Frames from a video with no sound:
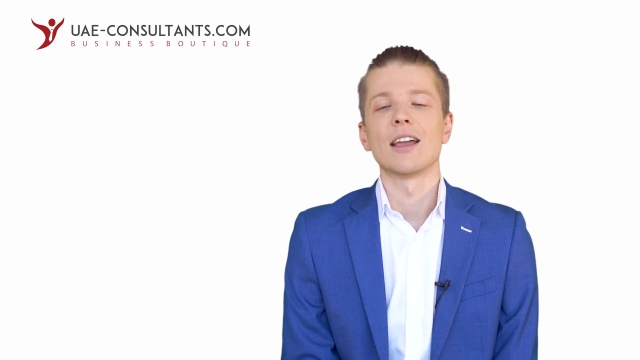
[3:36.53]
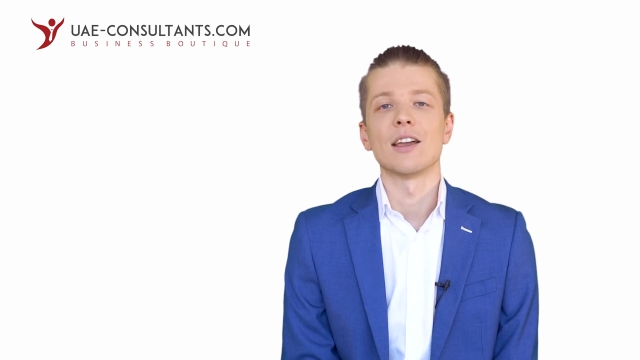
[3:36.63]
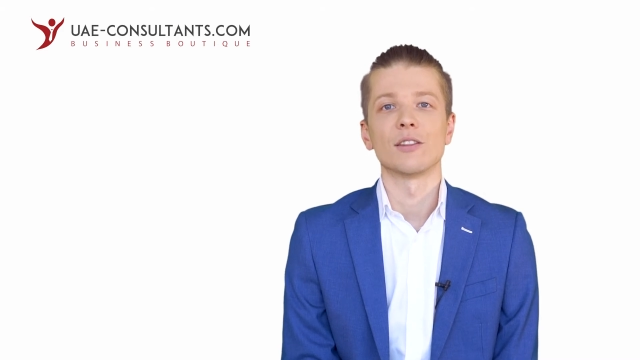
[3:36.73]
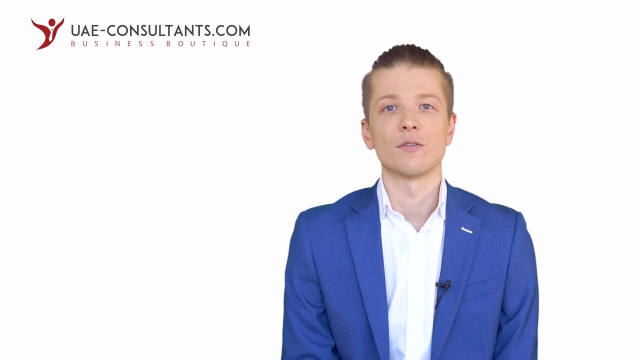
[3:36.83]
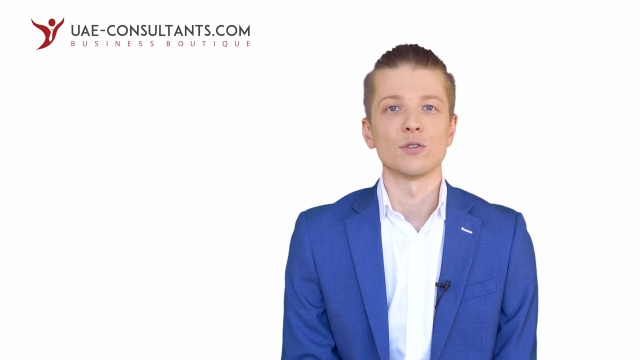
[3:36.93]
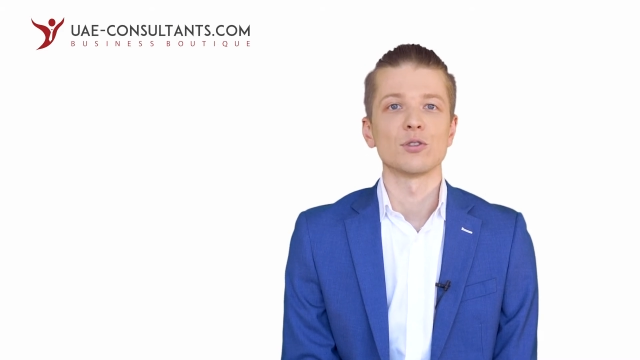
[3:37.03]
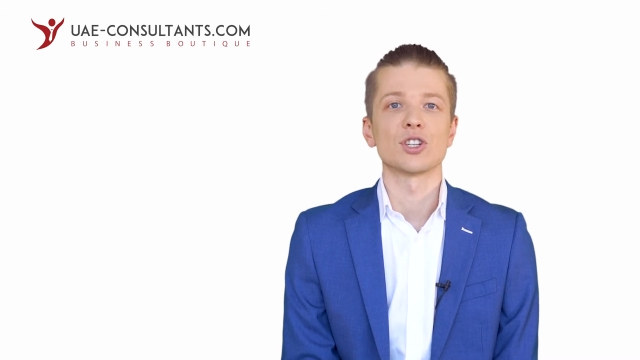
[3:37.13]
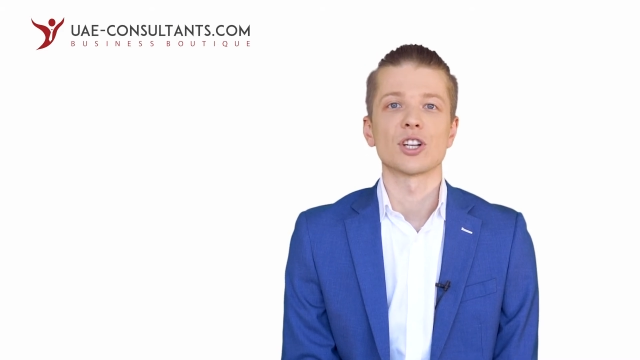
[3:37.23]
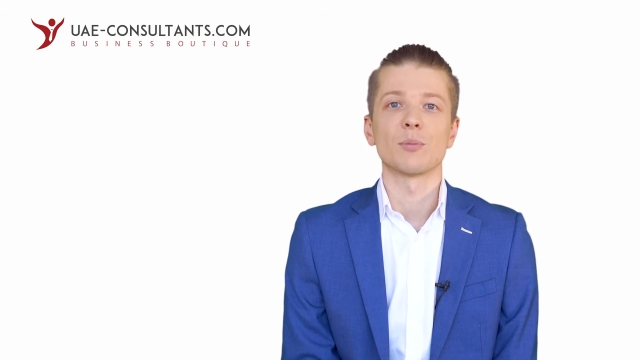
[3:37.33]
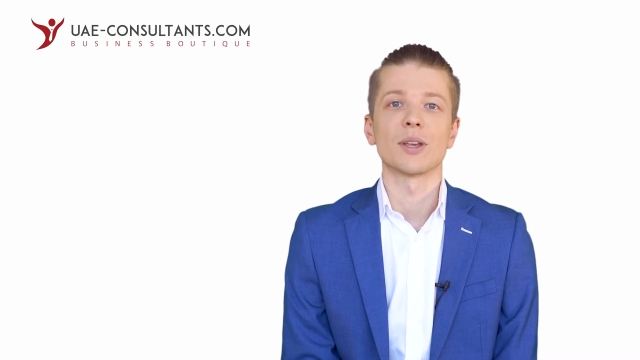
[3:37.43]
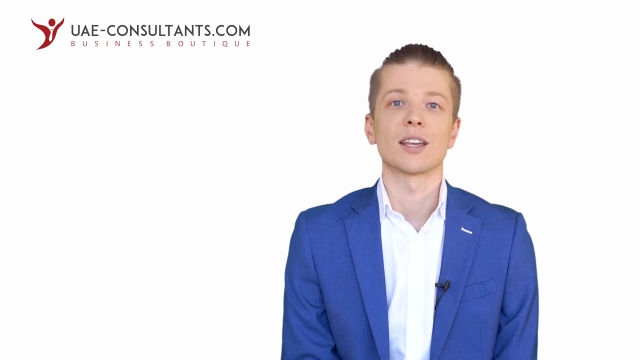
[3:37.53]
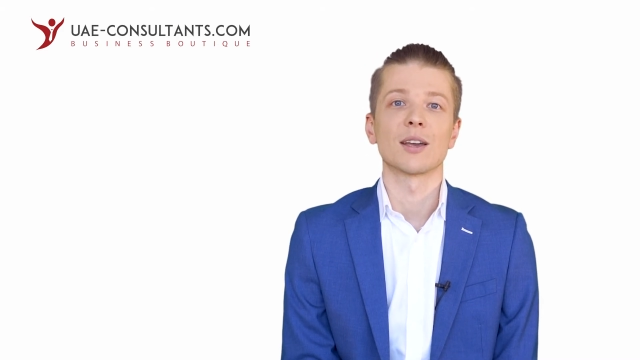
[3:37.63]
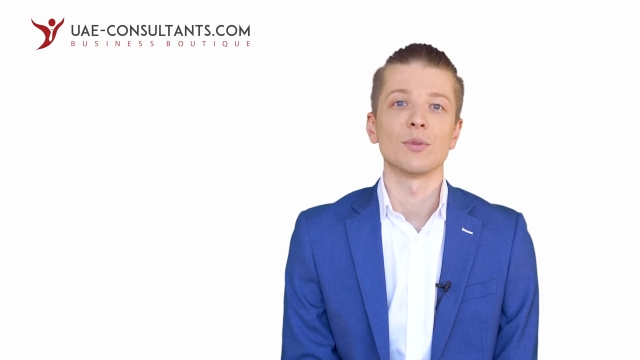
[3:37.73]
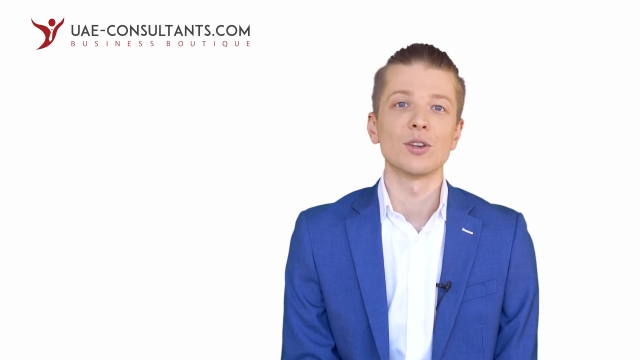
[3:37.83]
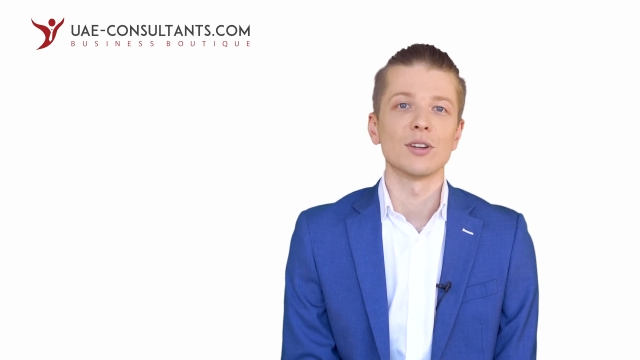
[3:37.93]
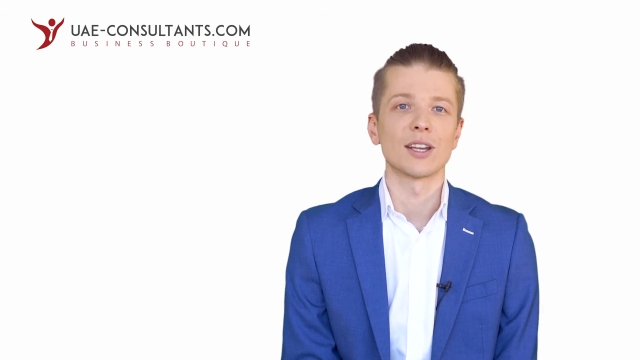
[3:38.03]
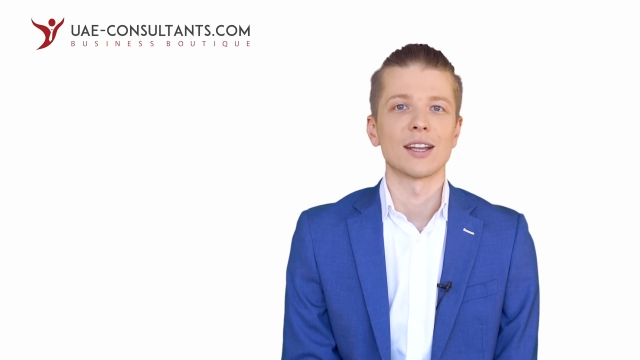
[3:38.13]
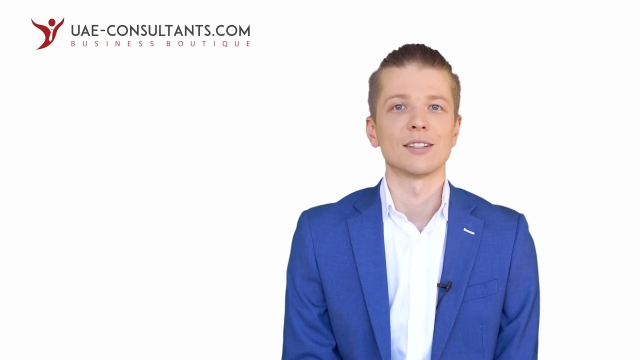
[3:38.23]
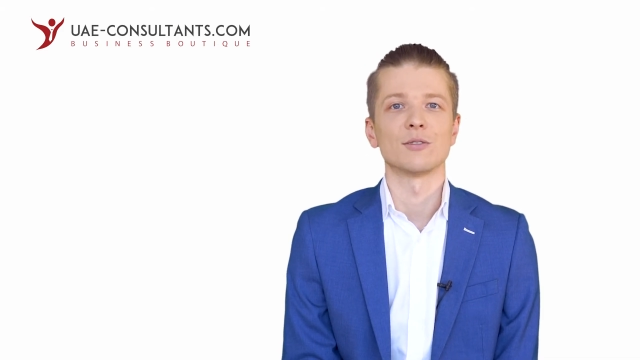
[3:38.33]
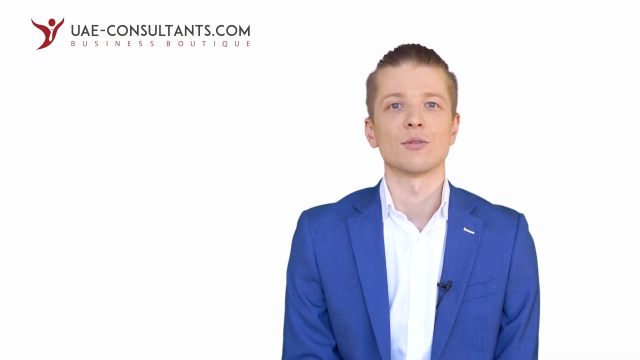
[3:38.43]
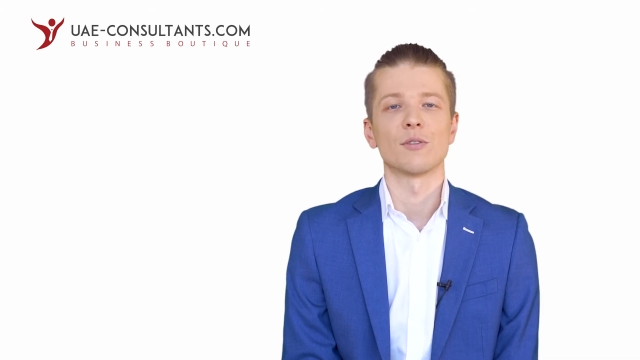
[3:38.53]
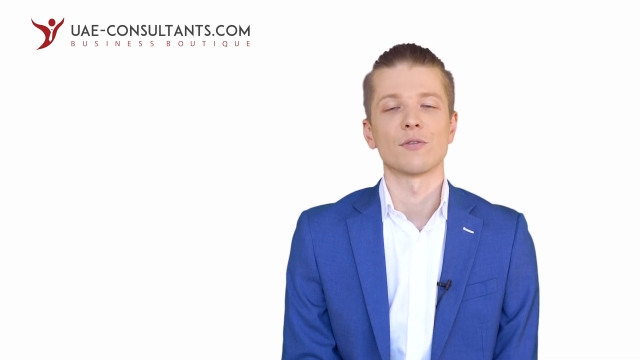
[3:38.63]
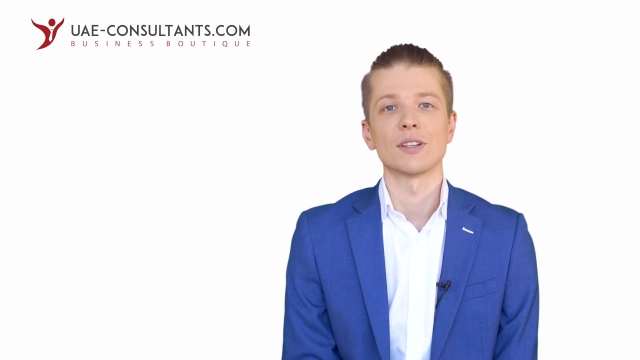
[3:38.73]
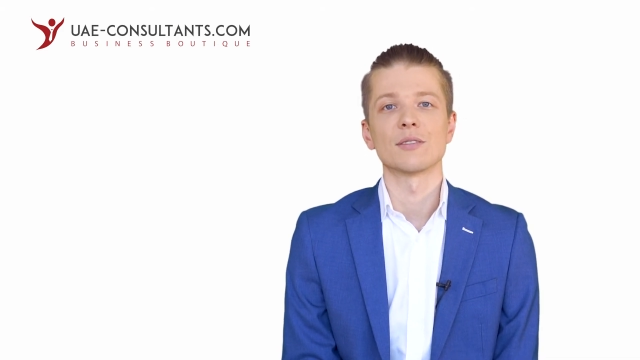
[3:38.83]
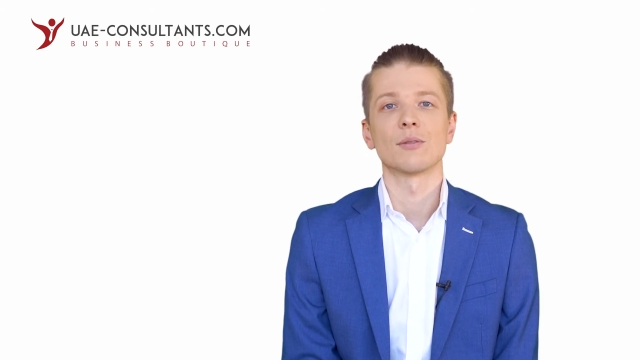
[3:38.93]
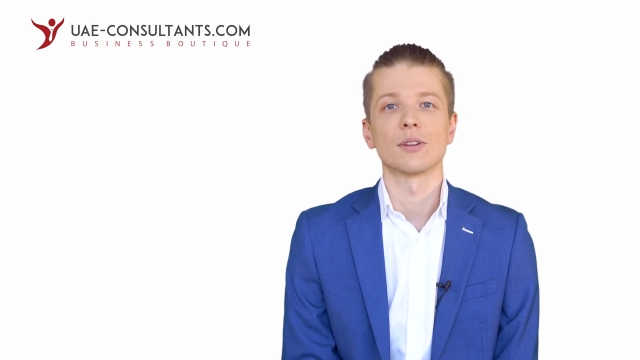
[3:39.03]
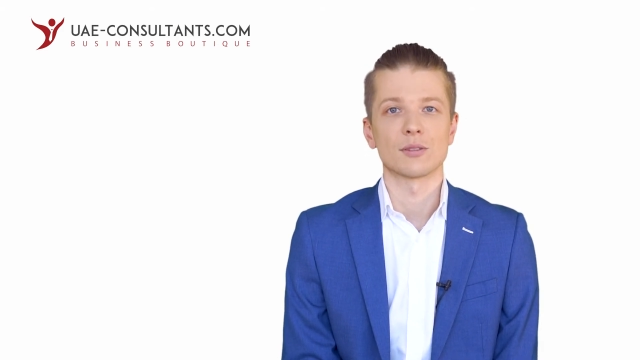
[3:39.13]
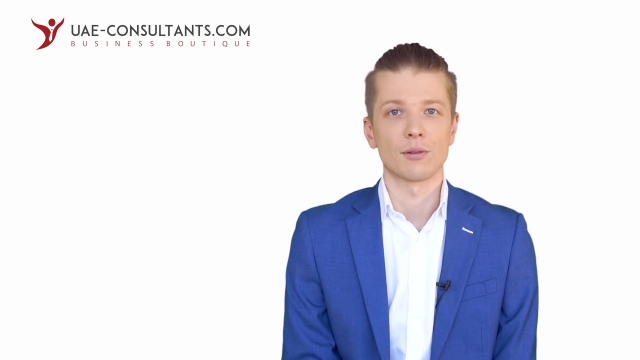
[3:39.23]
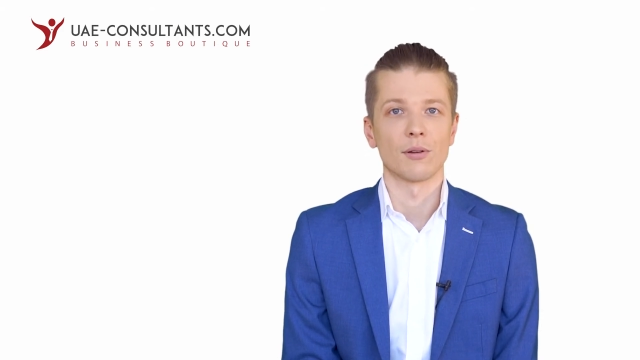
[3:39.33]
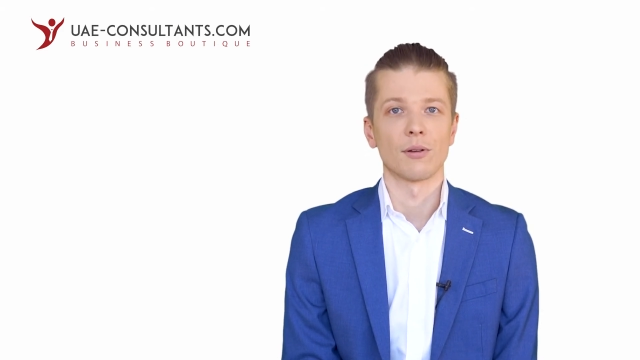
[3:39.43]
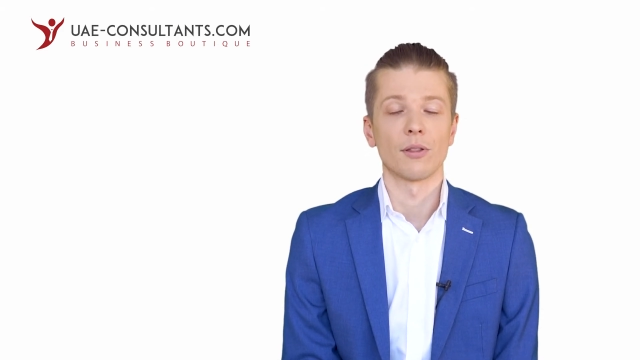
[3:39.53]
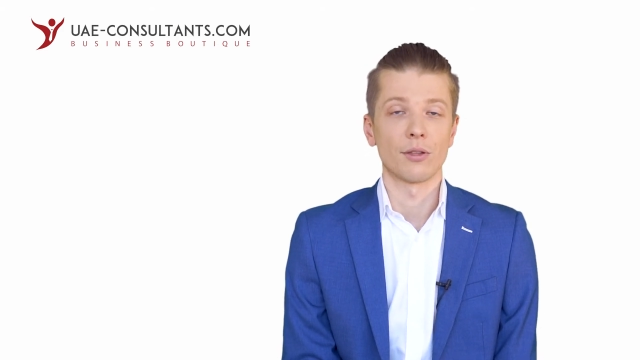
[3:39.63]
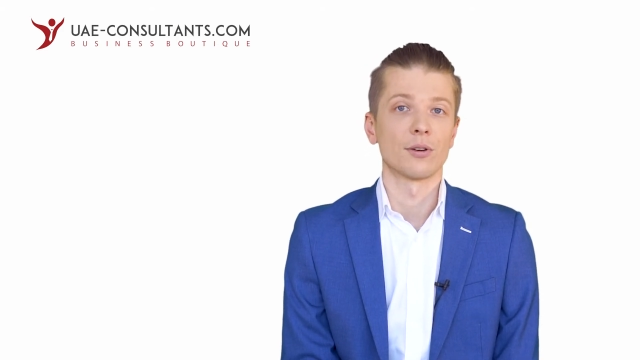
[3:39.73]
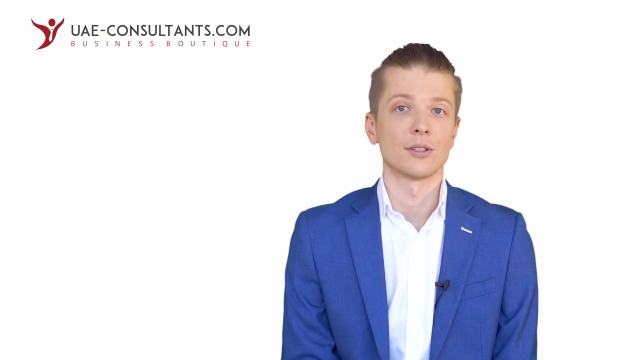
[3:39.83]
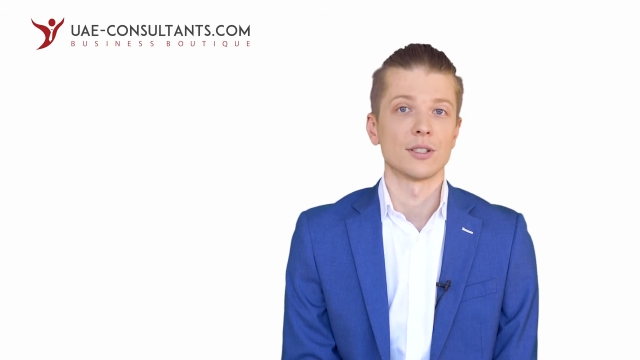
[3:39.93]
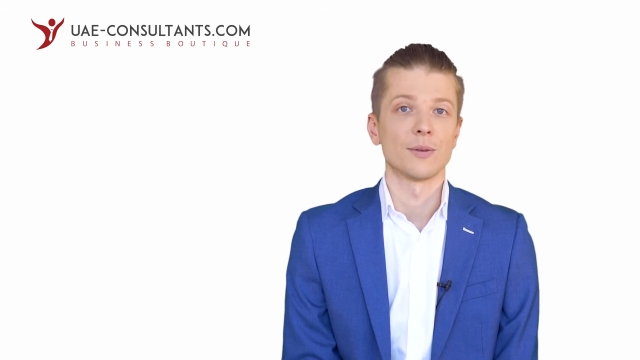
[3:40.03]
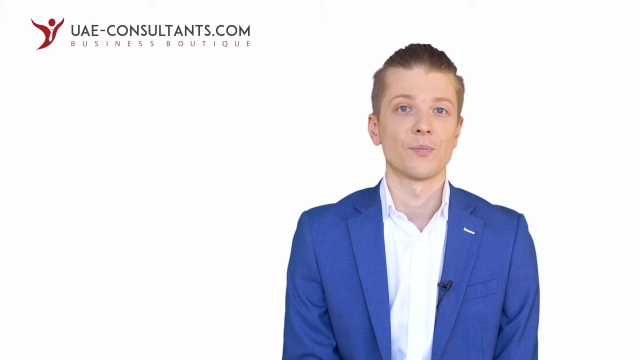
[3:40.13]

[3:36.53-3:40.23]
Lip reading: in the future shall be communicated to the free zone authority.